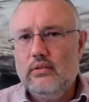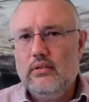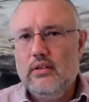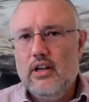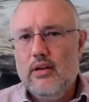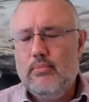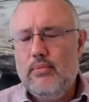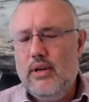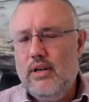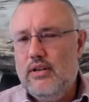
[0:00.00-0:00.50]
I
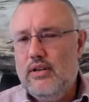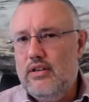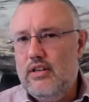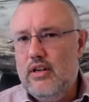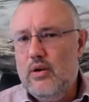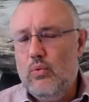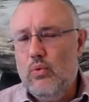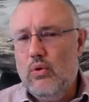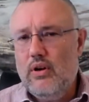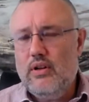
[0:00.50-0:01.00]
mean, do
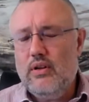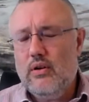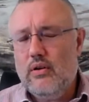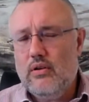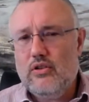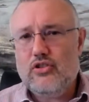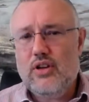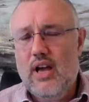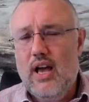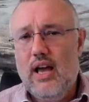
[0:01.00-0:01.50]
you want your
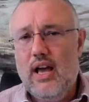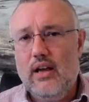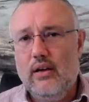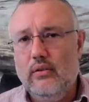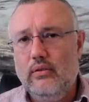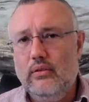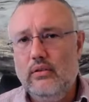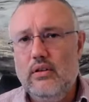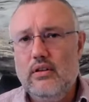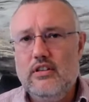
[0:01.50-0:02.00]

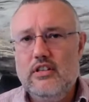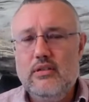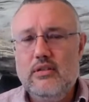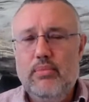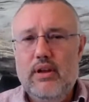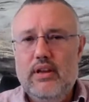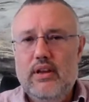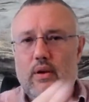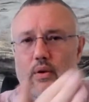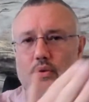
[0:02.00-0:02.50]
child to
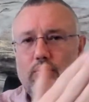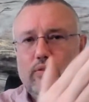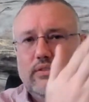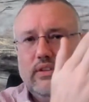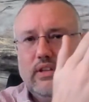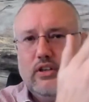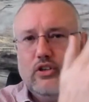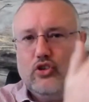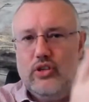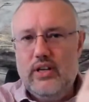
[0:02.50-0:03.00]
be using
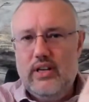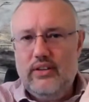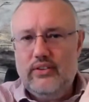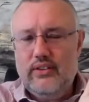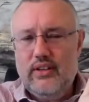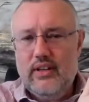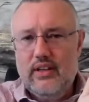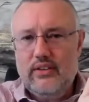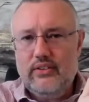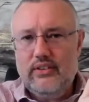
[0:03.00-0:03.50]
the
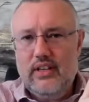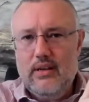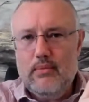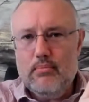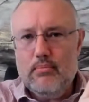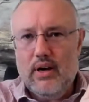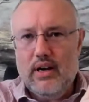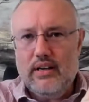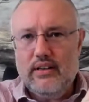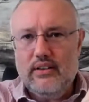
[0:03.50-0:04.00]
GCSE
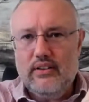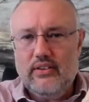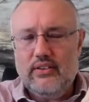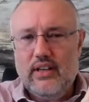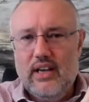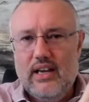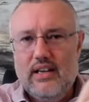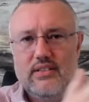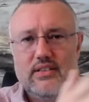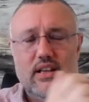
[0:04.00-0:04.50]

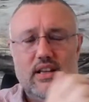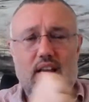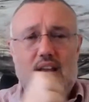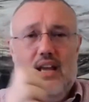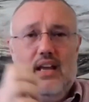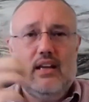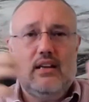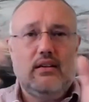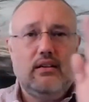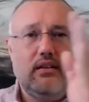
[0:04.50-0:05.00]
mindset
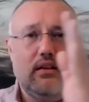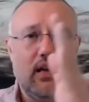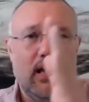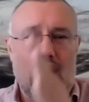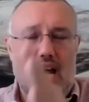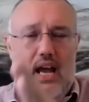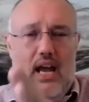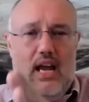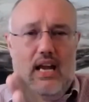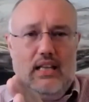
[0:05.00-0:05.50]
in
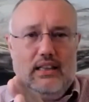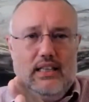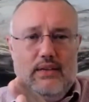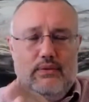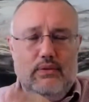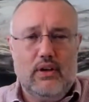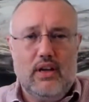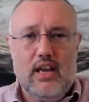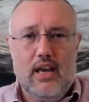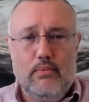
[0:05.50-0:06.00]

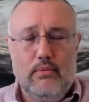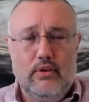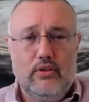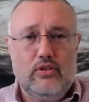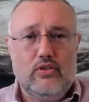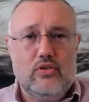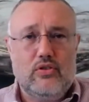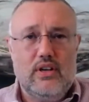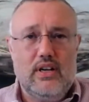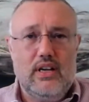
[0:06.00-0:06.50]
A-level
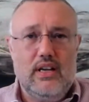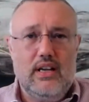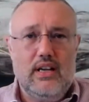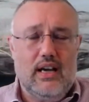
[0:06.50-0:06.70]
chemistry